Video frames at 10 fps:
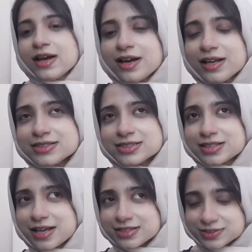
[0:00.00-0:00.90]
it's
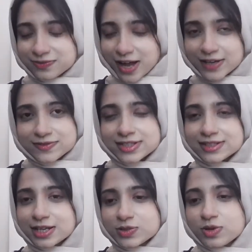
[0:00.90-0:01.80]
it's 5C
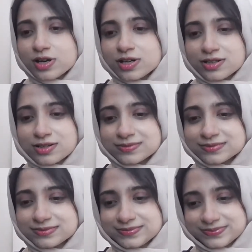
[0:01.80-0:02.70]
Network
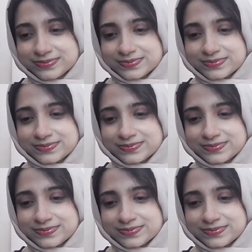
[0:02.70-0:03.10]
As